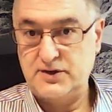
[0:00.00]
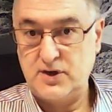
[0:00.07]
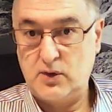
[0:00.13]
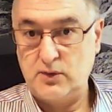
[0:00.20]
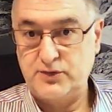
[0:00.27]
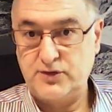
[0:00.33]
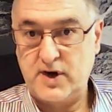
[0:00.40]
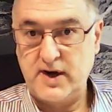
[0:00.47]

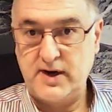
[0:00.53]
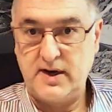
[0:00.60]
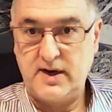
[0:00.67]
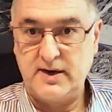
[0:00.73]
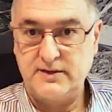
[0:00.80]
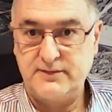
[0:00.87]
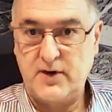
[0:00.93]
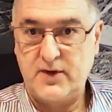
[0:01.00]
Sole
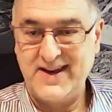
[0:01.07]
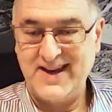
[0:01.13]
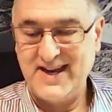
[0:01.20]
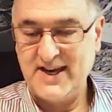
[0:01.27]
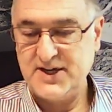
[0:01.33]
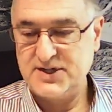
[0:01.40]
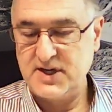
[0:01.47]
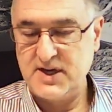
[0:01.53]
trader is very
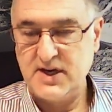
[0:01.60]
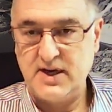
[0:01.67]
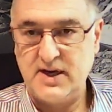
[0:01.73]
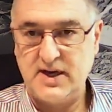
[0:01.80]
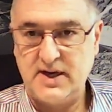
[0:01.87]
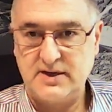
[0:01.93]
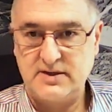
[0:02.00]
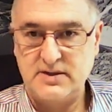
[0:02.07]

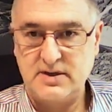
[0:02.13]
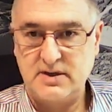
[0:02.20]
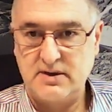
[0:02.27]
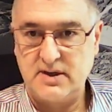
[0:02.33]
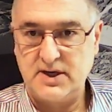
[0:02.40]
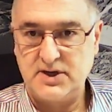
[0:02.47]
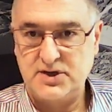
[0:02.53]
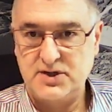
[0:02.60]
easy,
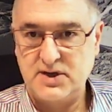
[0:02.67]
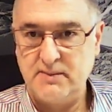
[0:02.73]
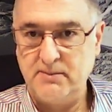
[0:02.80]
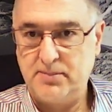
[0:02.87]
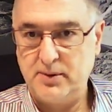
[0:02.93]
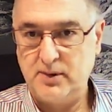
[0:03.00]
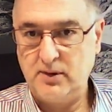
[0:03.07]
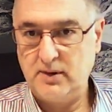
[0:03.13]
it's
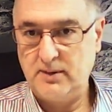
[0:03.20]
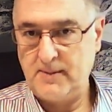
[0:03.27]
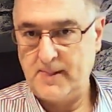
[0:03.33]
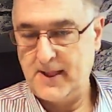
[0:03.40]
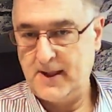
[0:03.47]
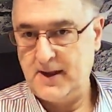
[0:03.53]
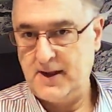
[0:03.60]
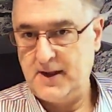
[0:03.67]

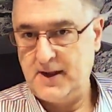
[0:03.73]
simple.